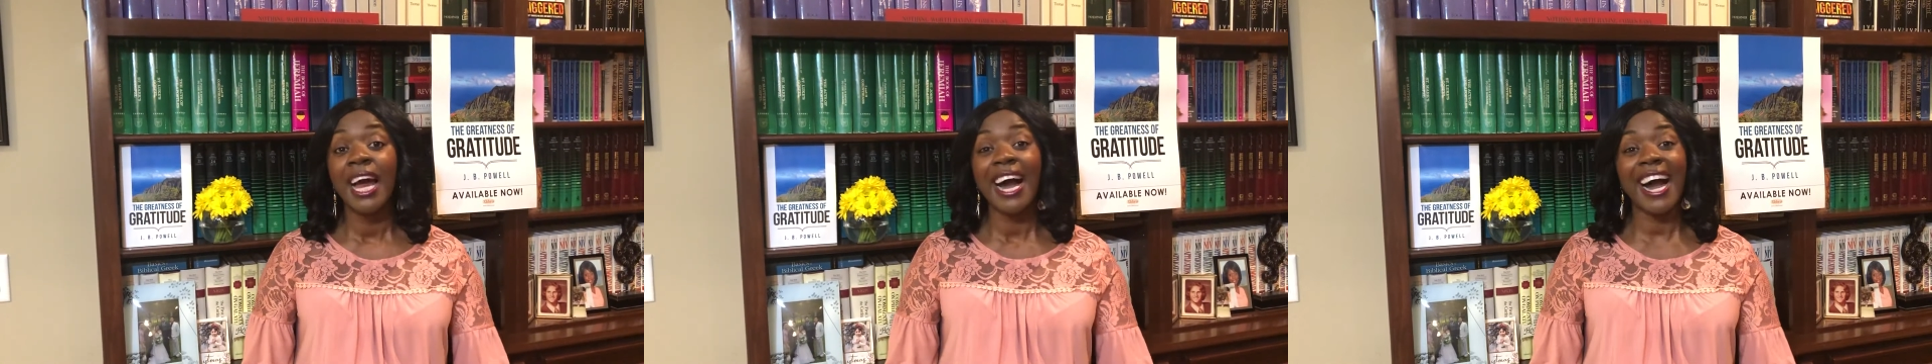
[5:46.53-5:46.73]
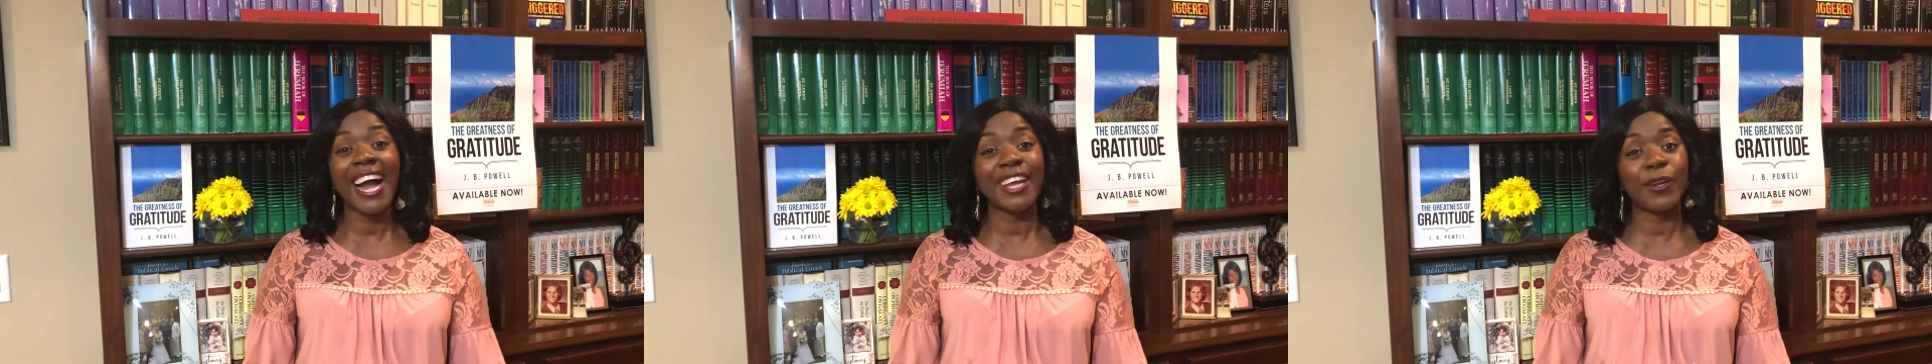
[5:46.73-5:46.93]

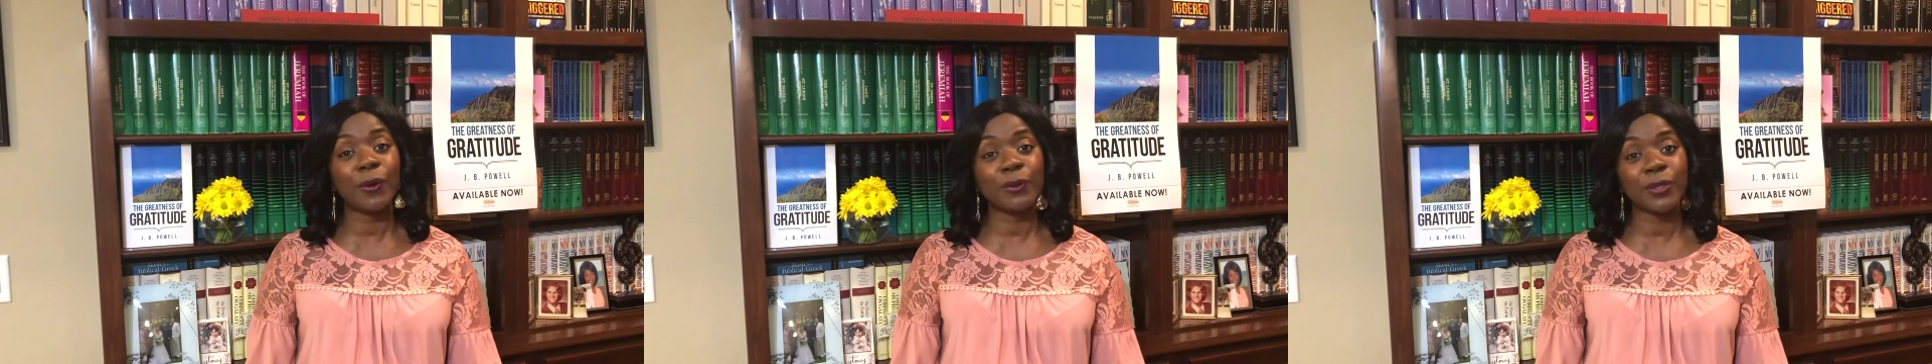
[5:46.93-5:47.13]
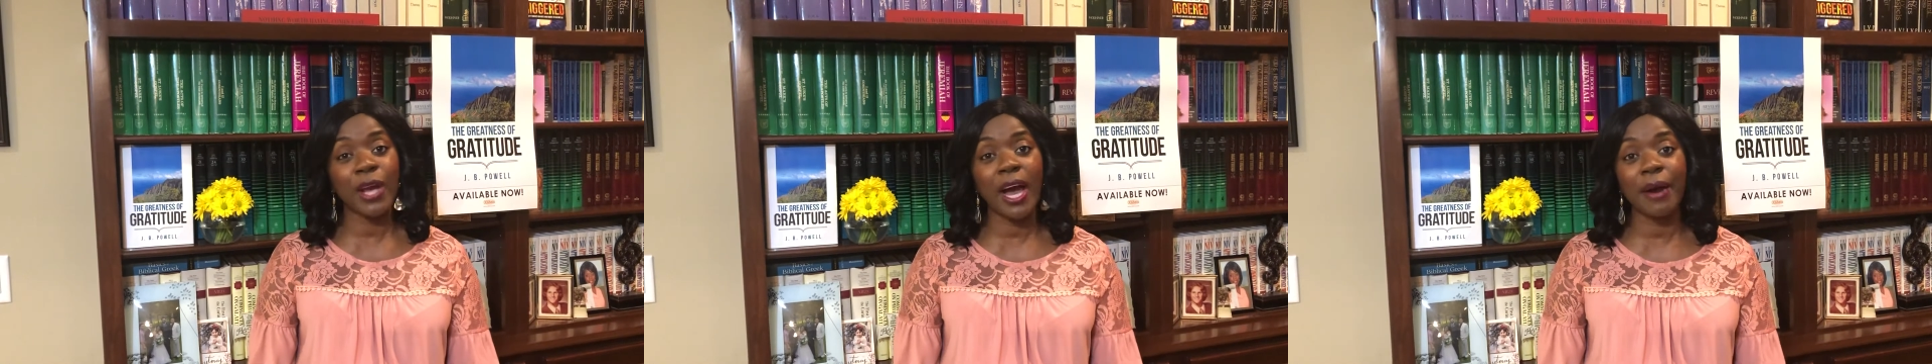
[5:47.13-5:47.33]
I
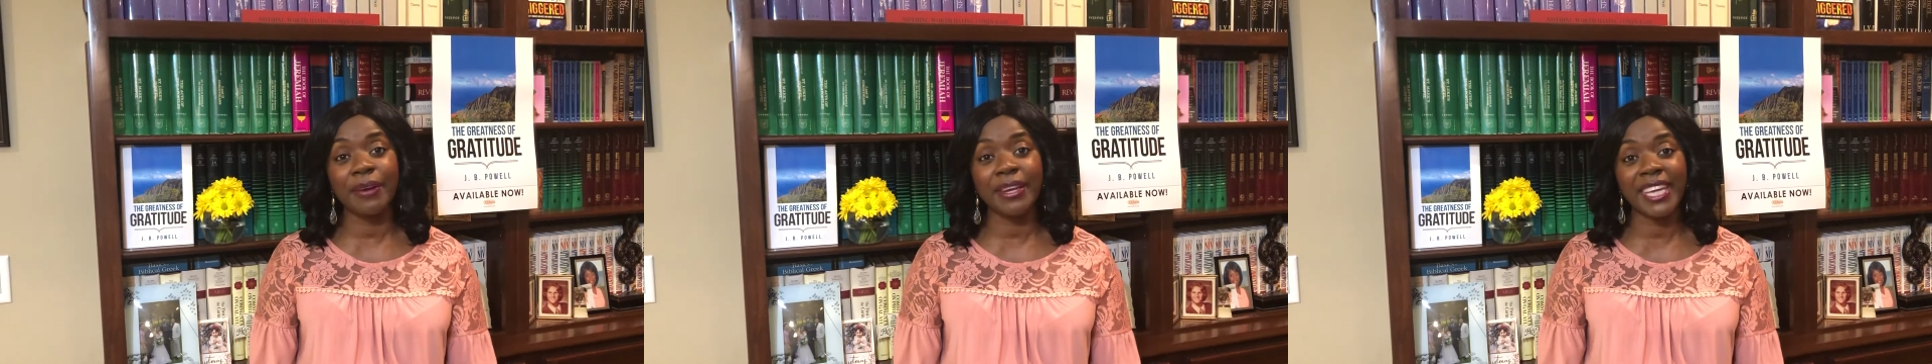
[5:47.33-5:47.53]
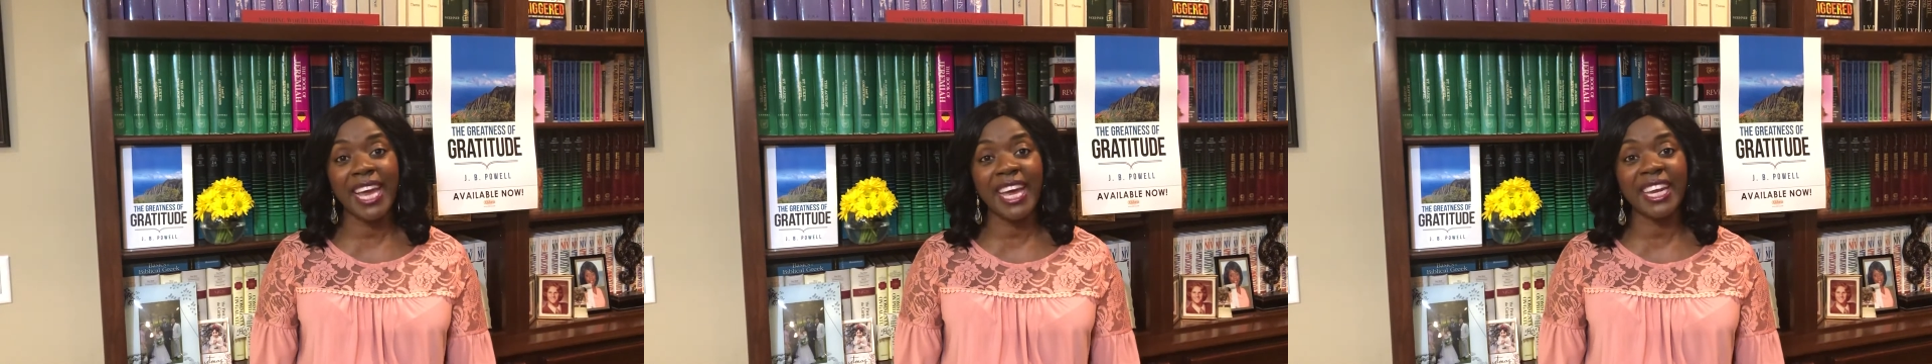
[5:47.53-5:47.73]
don't know how to
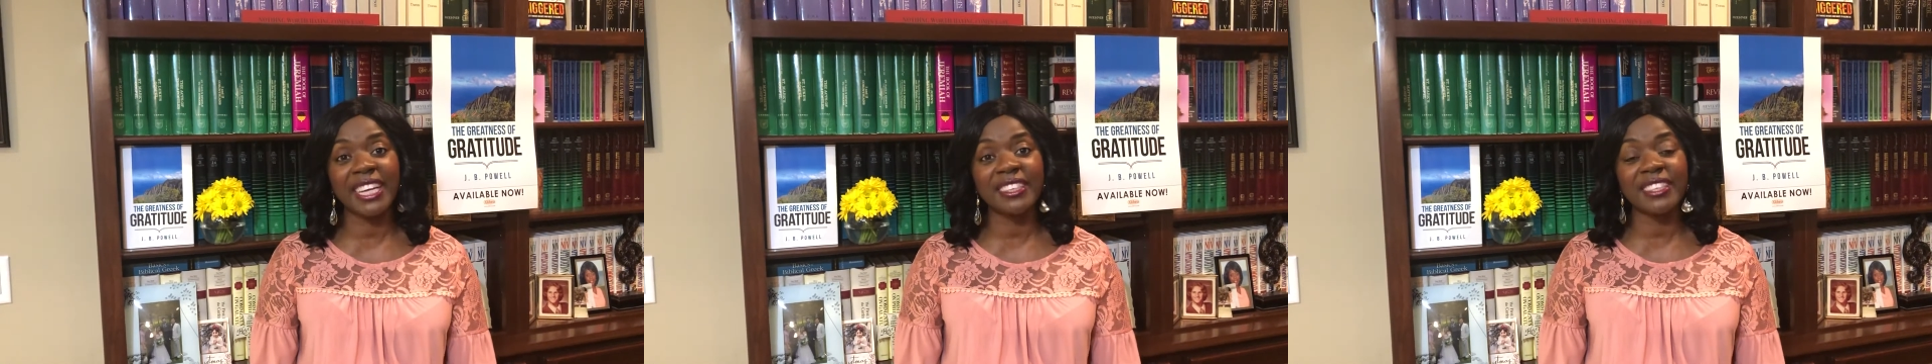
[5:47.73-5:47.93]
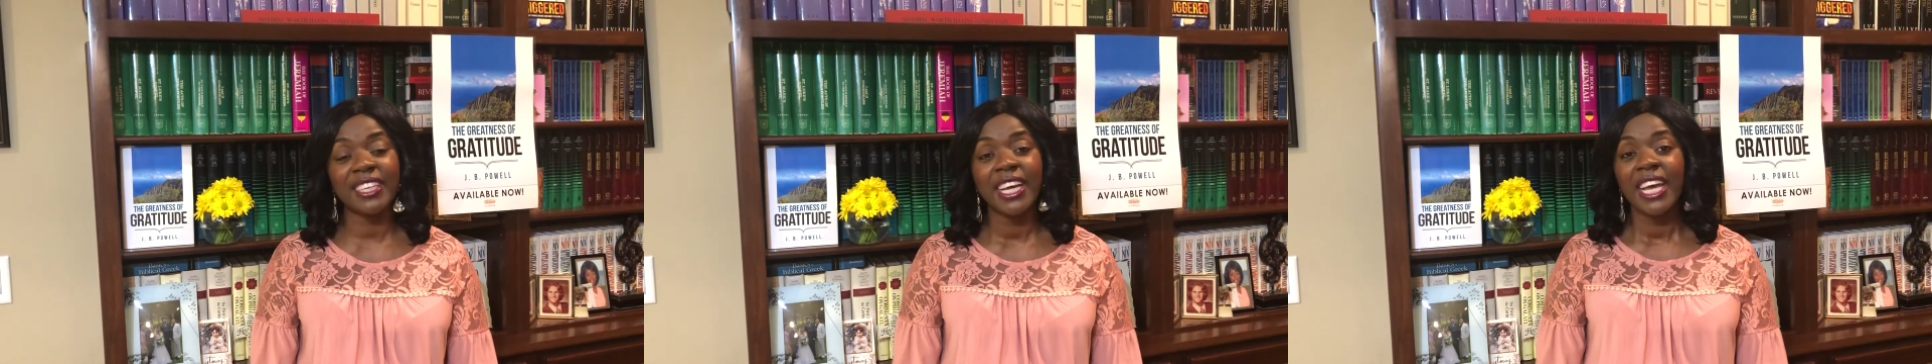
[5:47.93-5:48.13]
get
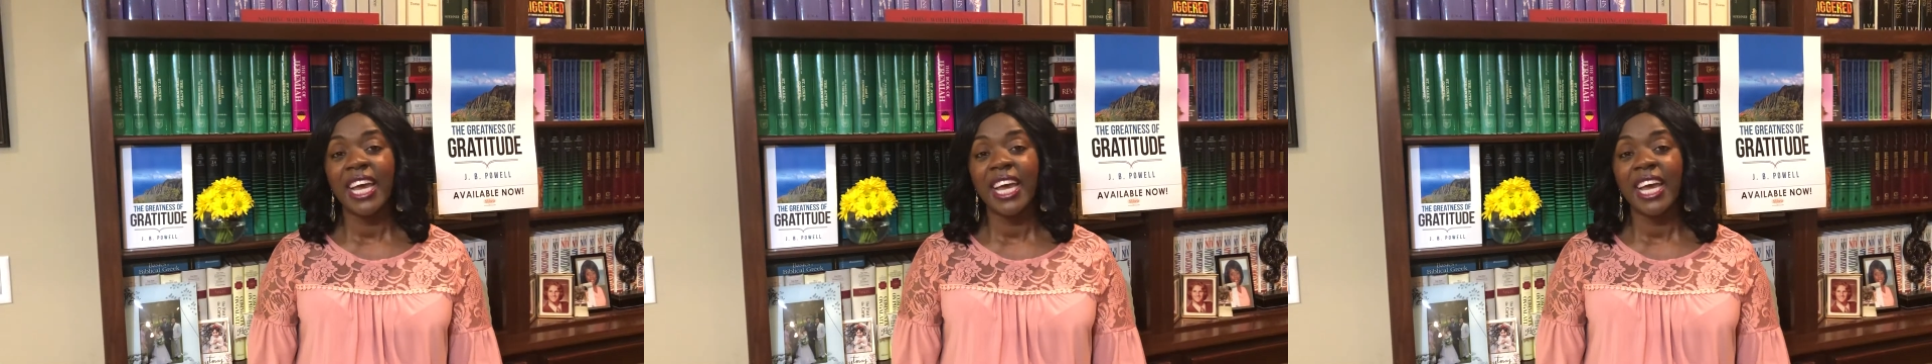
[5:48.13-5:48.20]
it,